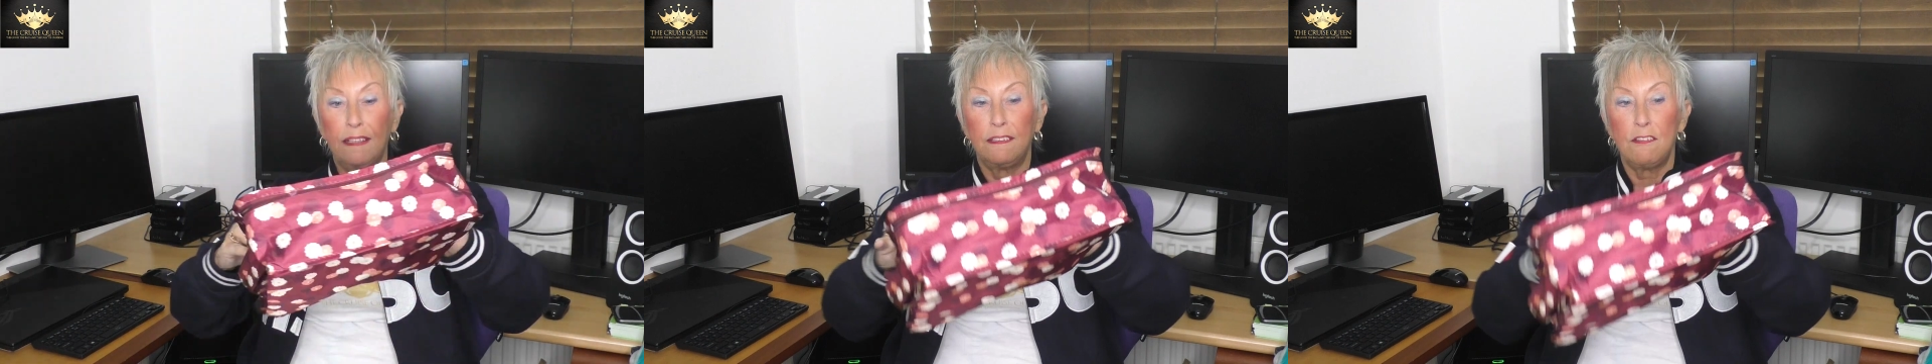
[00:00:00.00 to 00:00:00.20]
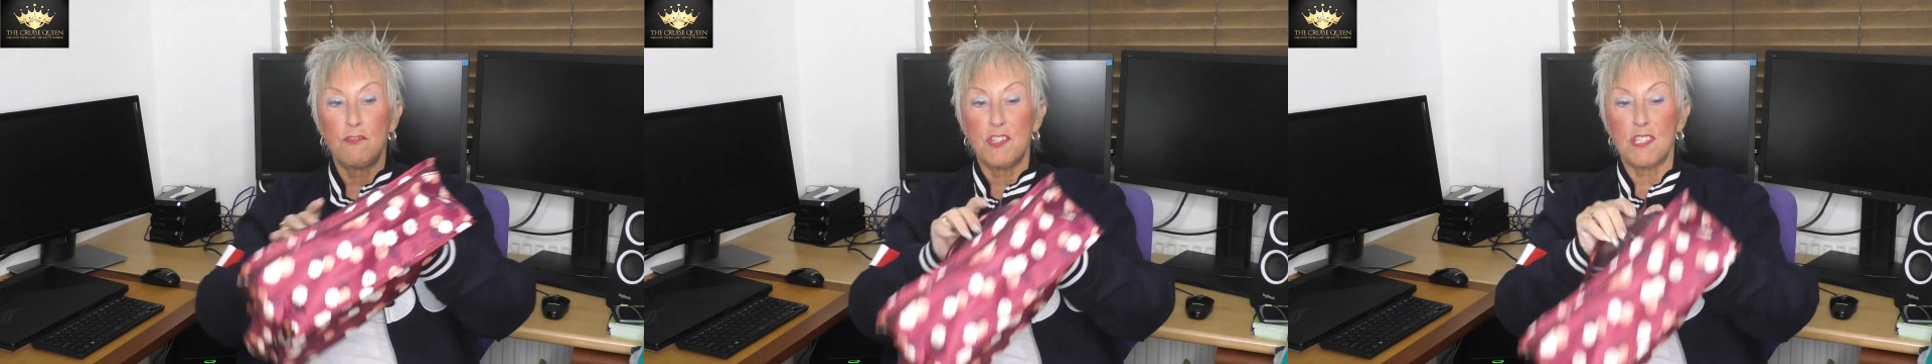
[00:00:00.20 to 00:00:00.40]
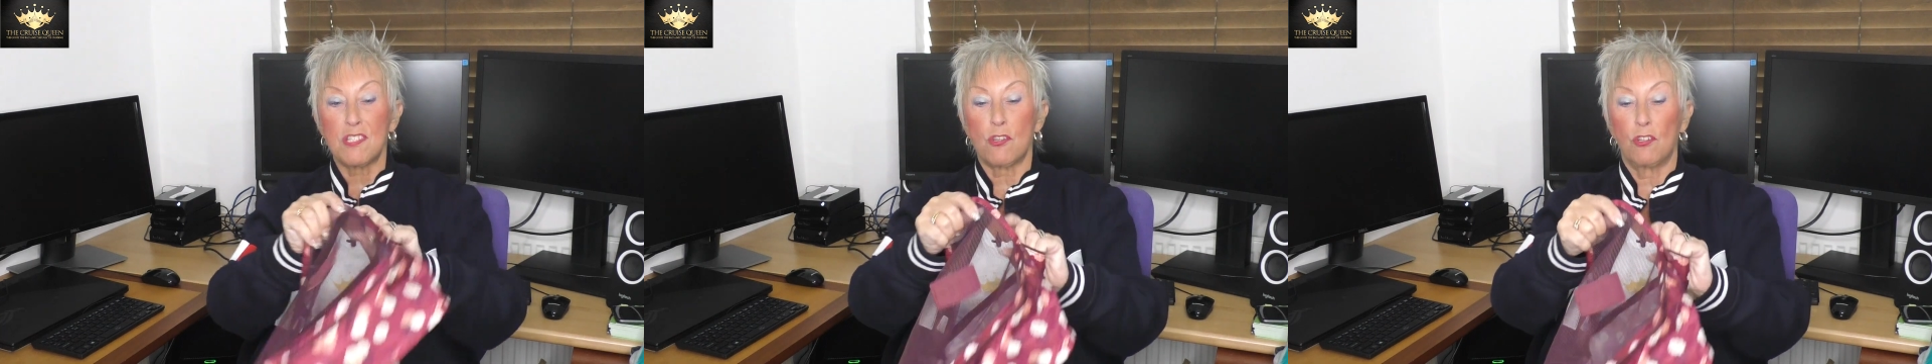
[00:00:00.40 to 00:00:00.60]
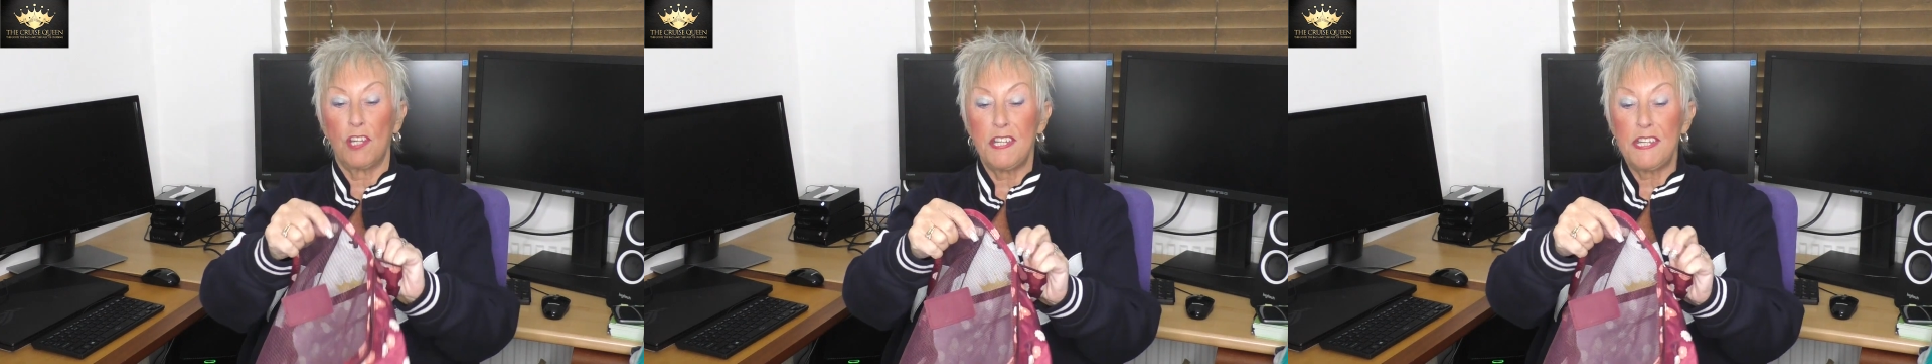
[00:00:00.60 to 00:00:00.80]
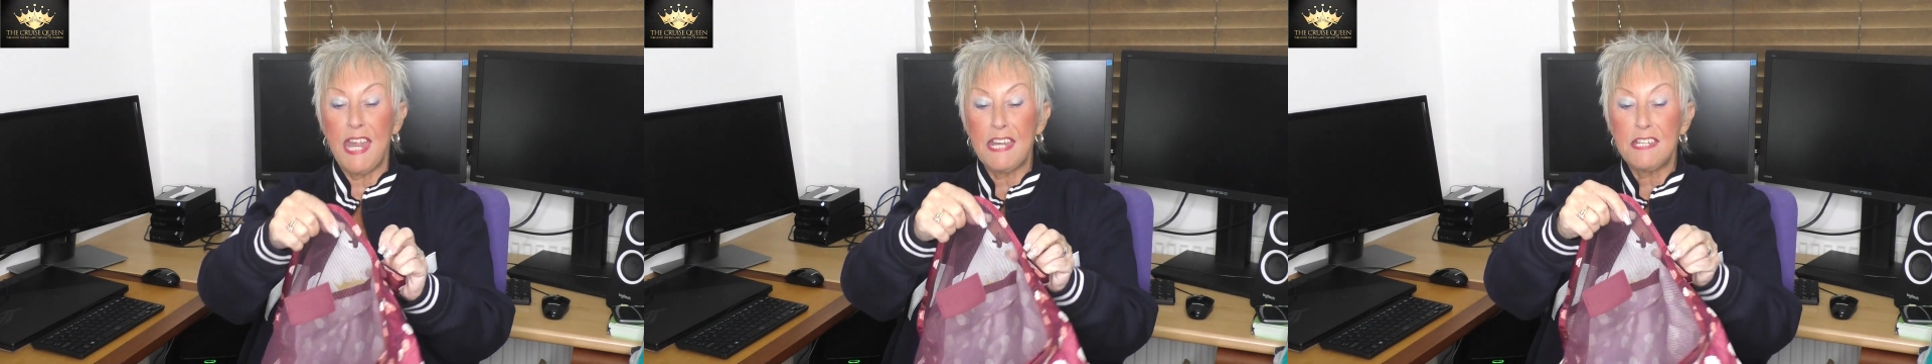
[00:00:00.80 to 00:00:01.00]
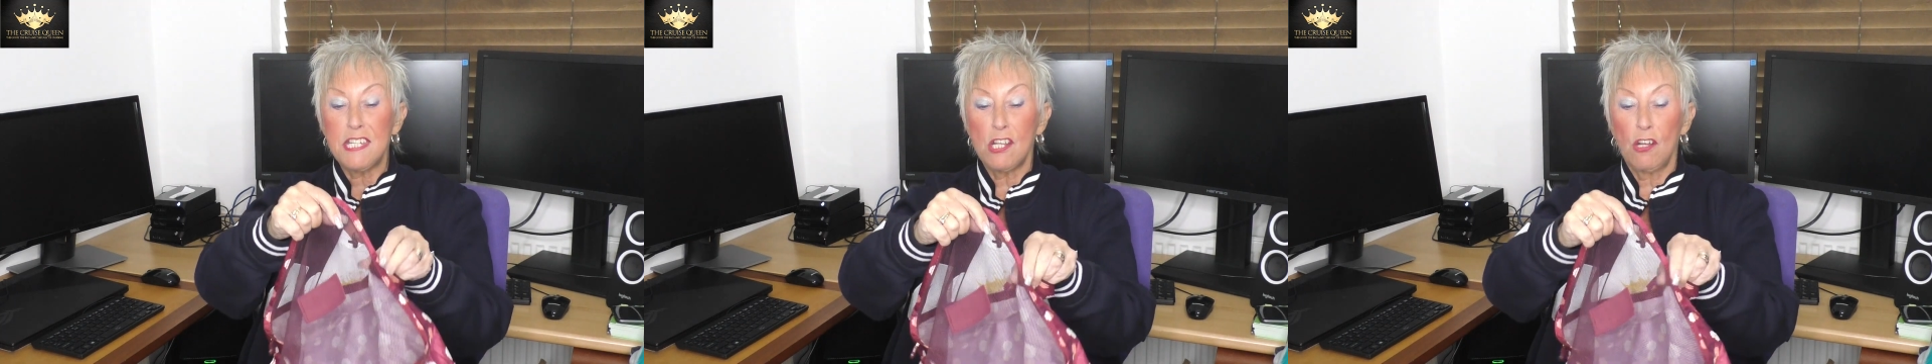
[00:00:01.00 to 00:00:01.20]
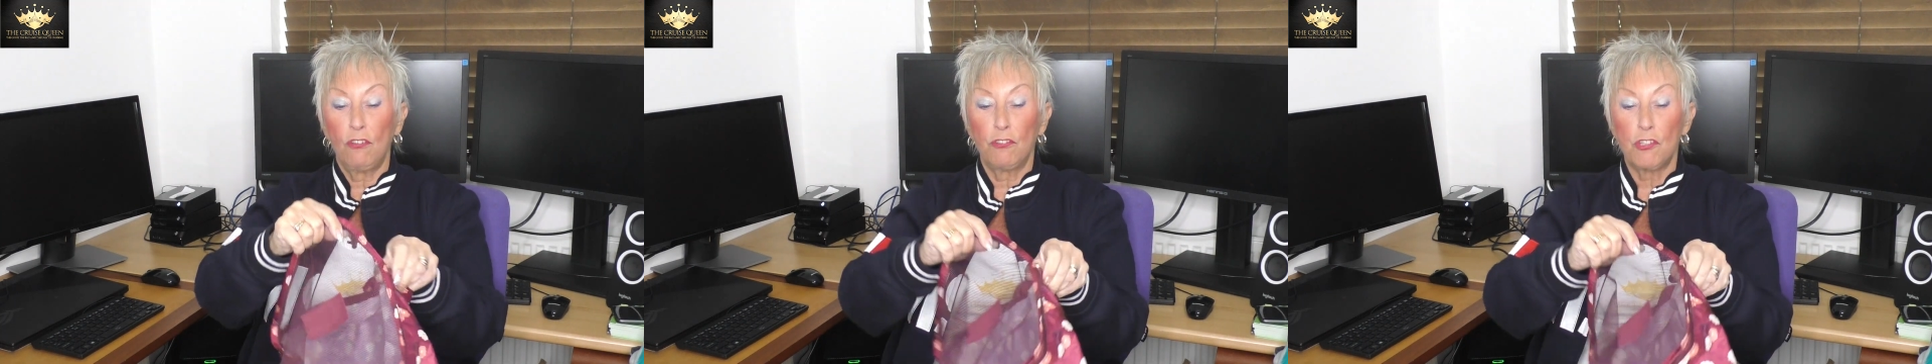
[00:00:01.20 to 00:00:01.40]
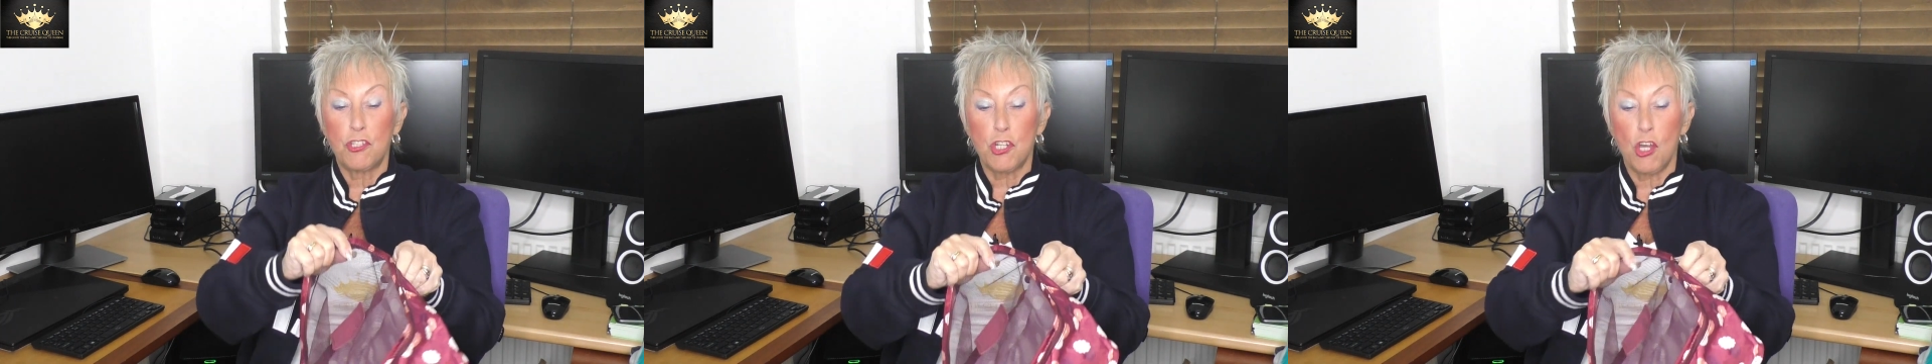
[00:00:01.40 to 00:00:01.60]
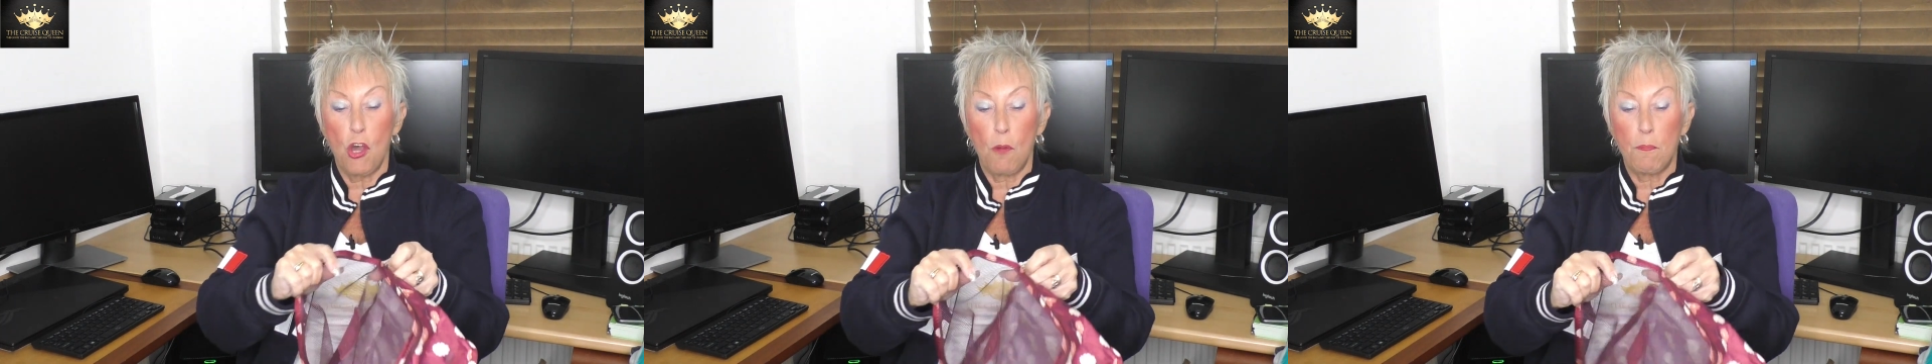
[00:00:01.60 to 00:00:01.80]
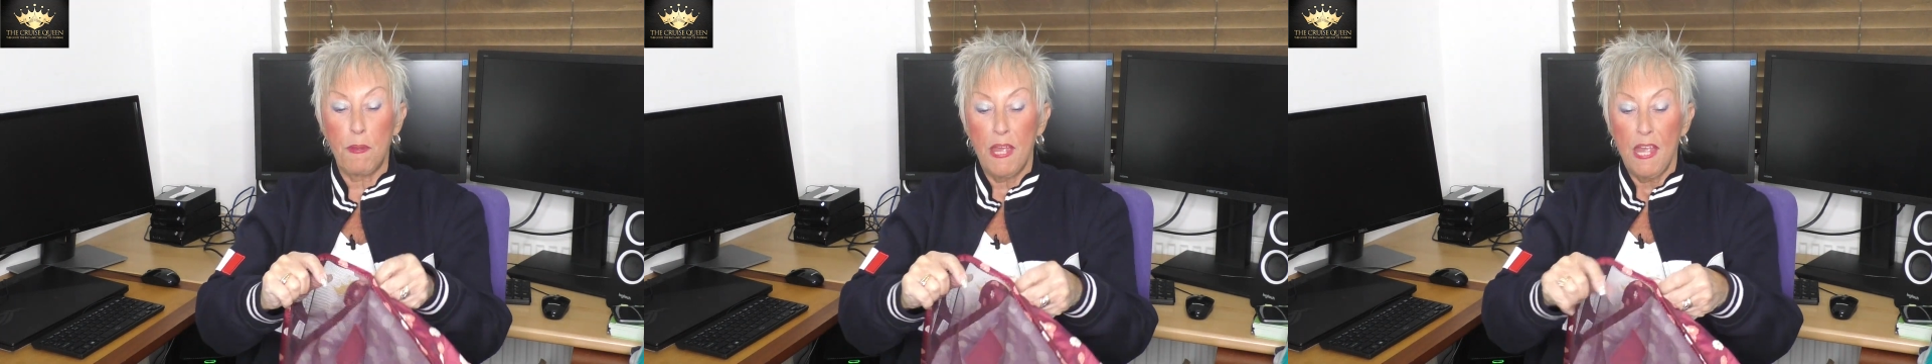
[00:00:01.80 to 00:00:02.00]
and they've just got a netting on the
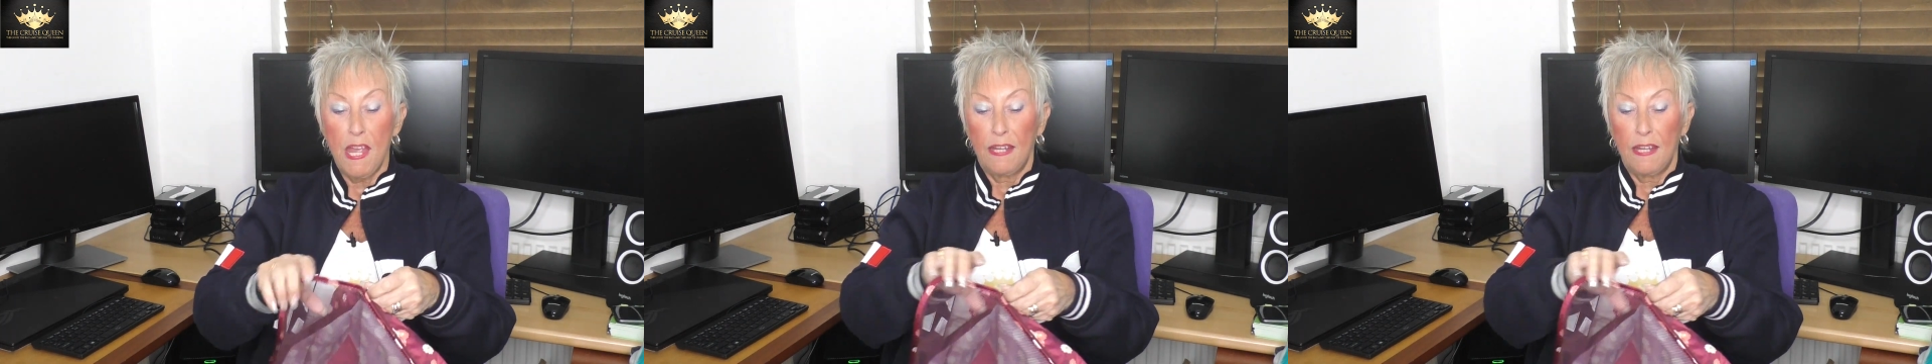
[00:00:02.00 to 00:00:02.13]
top,